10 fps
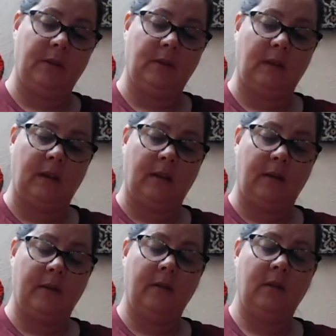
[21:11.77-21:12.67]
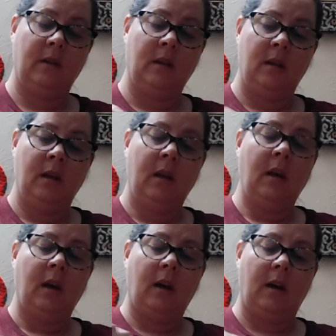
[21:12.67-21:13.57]
this dye lot,
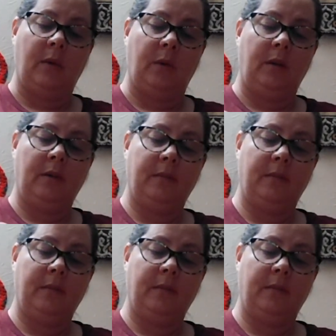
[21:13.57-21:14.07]
I would.